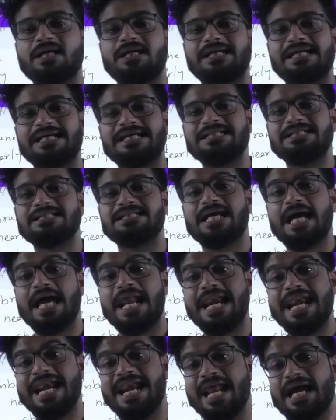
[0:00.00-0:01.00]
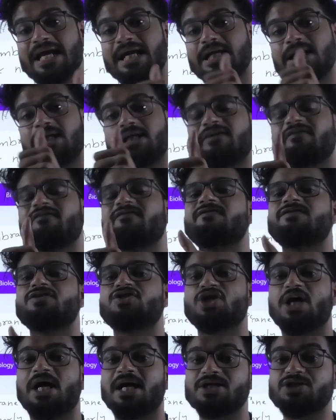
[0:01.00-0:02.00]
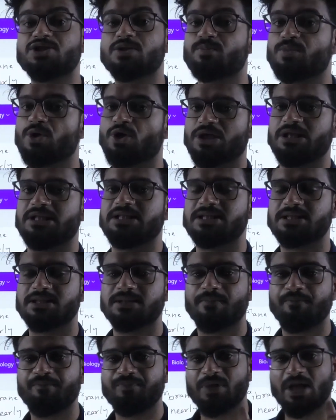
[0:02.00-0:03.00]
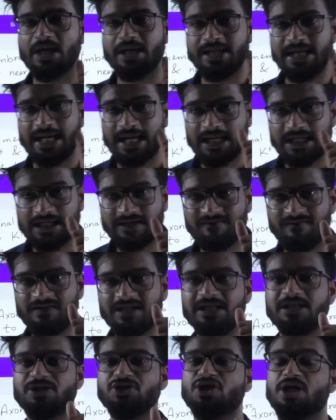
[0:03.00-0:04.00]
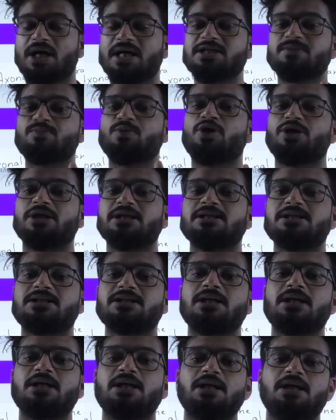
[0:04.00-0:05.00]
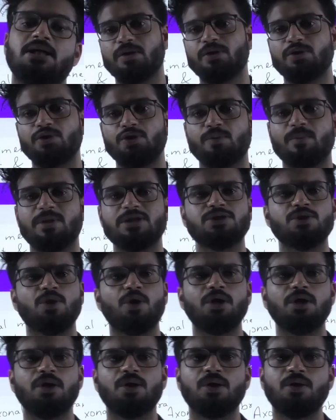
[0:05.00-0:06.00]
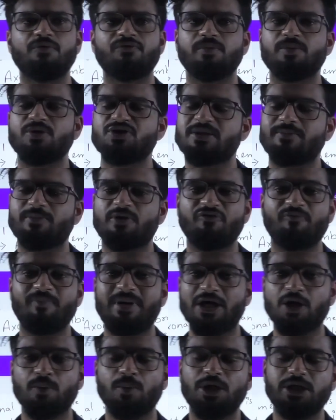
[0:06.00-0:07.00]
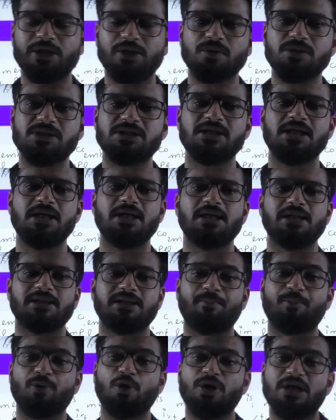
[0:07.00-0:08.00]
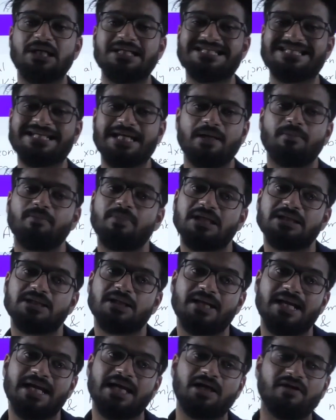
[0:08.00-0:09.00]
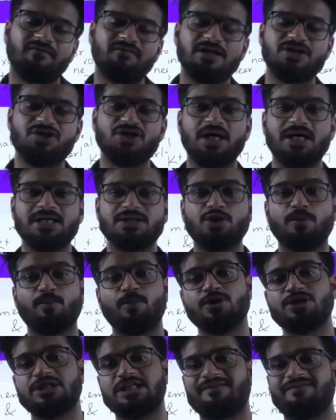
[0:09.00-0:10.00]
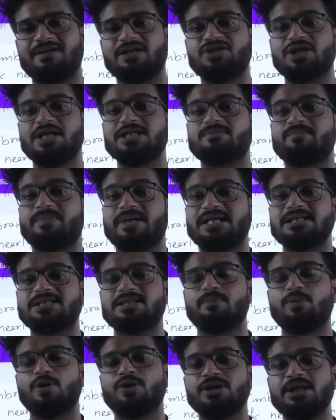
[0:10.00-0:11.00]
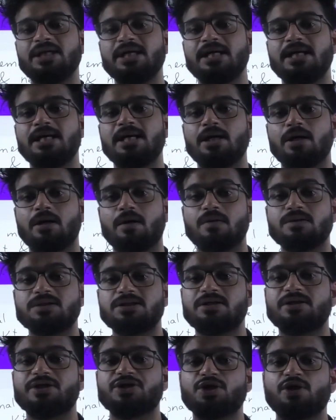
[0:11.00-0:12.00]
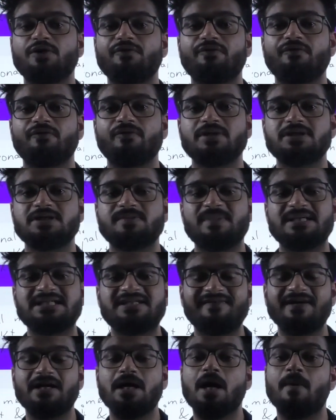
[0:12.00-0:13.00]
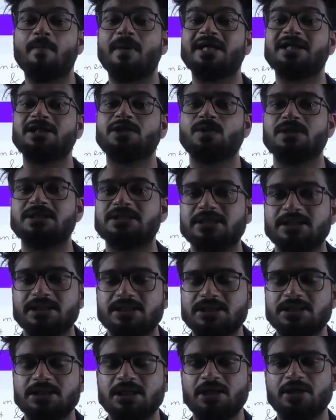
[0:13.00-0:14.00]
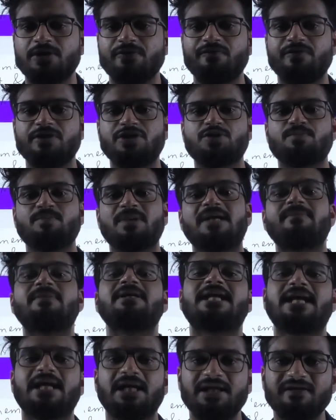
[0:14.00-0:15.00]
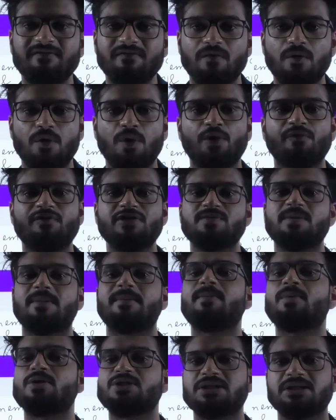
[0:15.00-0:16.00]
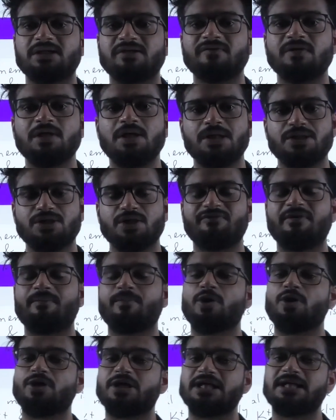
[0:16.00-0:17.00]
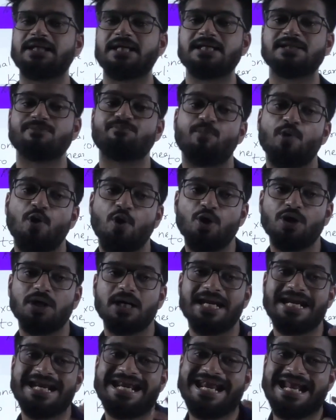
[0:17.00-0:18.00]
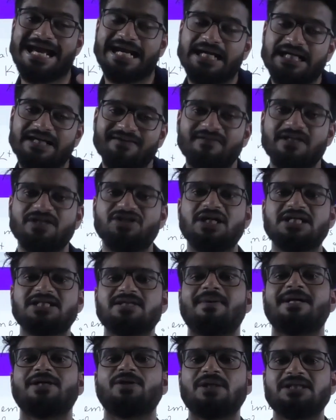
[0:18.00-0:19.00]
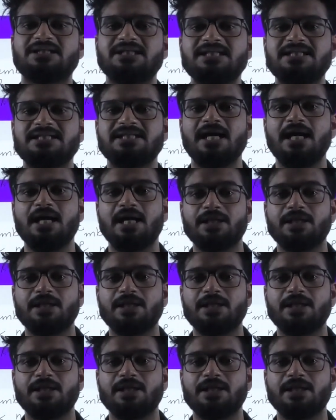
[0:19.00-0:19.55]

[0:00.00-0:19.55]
contains negative charged proteins. Negatively charged proteins. You must all know from your chapter of biomolecules that proteins can be either negatively charged or positively charged based upon the concentration of specific amino acids, which may be negative or which may be positive. So if a protein has more negatively charged amino acids,